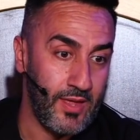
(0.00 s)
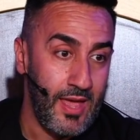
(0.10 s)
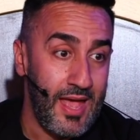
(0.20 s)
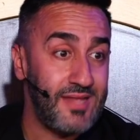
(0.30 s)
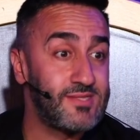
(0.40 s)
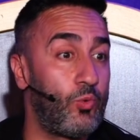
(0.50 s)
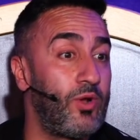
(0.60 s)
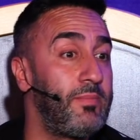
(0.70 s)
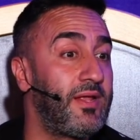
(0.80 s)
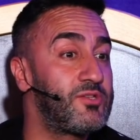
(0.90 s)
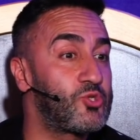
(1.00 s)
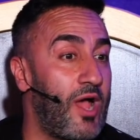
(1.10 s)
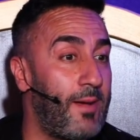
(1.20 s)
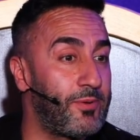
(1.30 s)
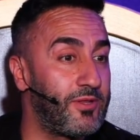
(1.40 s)
And so what begins to
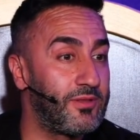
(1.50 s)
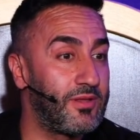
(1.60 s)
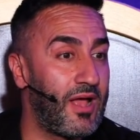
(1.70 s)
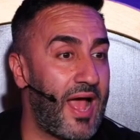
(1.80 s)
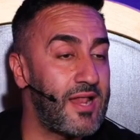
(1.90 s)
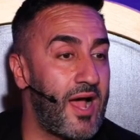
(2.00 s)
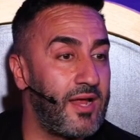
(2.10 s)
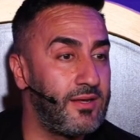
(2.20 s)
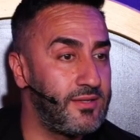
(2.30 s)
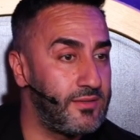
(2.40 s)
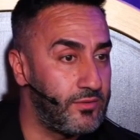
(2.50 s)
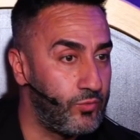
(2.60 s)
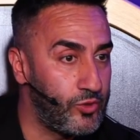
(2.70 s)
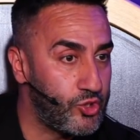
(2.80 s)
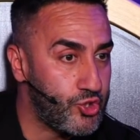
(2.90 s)
happen? And I
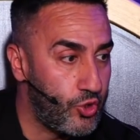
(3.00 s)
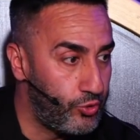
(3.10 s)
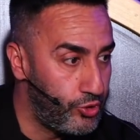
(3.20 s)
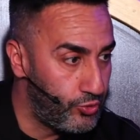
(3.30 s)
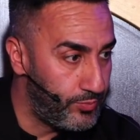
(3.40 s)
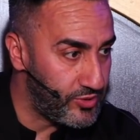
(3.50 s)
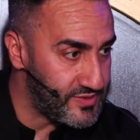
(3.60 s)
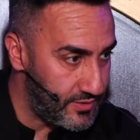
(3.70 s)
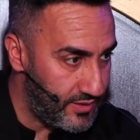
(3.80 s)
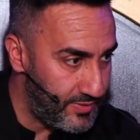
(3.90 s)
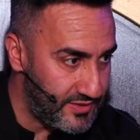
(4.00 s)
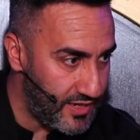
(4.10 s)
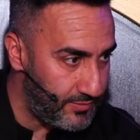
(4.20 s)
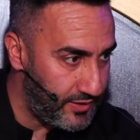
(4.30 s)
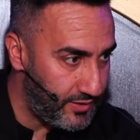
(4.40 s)
will show you, because Ibn
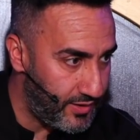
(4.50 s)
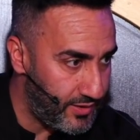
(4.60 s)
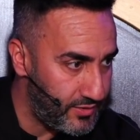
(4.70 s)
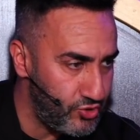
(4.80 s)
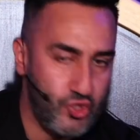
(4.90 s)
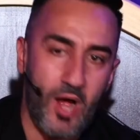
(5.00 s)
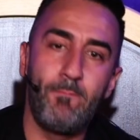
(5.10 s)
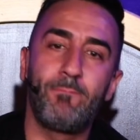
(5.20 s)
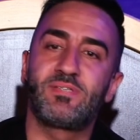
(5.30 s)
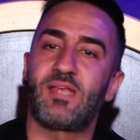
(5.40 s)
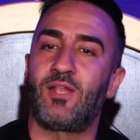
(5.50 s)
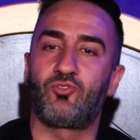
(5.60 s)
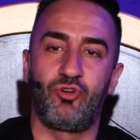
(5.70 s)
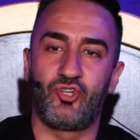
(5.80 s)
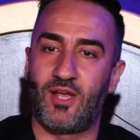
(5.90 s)
Taymiyyah jumps at
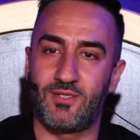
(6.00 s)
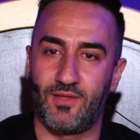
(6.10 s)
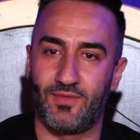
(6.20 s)
rejecting this,